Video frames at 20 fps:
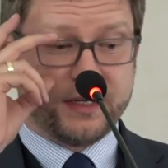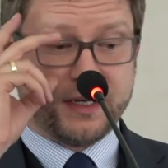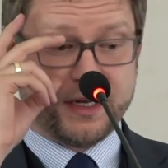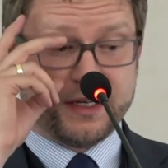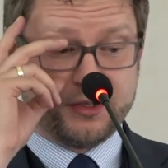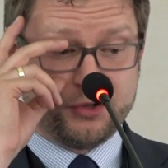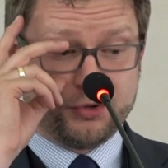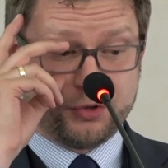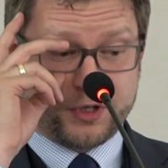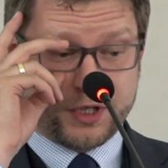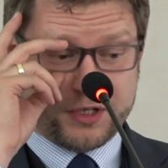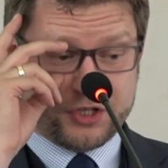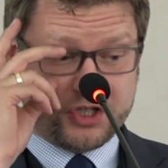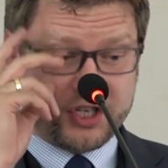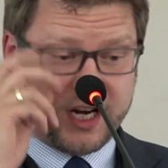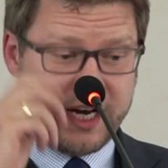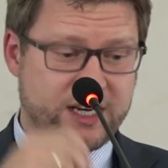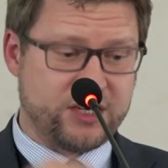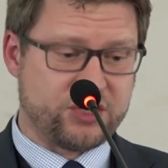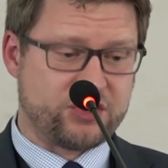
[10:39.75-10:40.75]
And you can
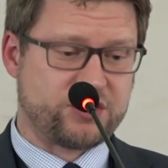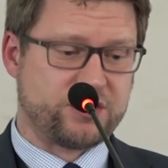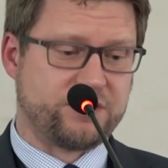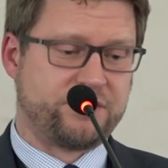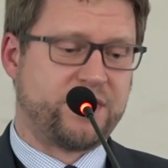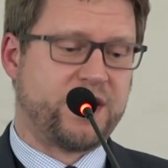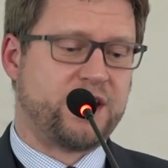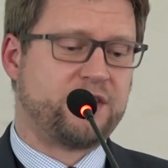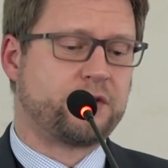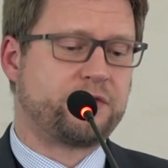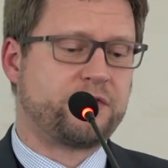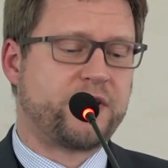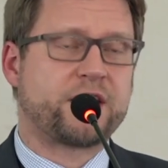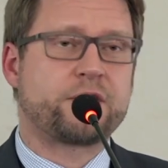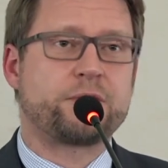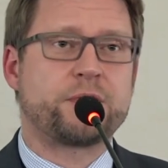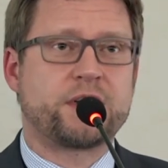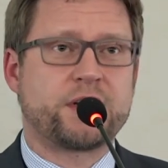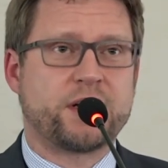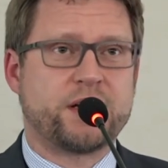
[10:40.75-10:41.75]
change the face of
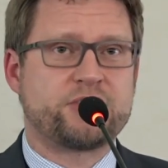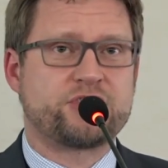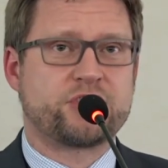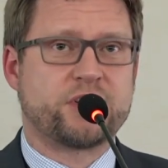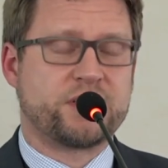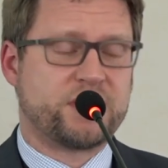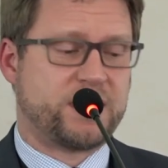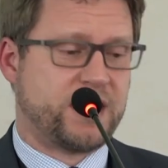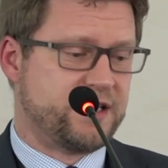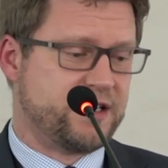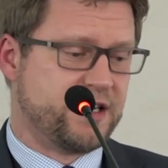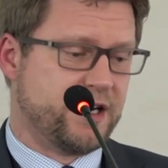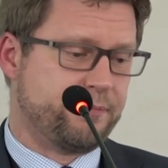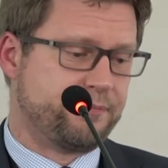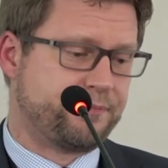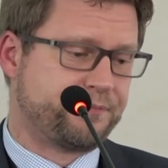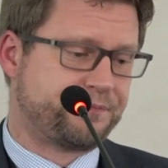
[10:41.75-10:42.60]
agriculture in Kenya.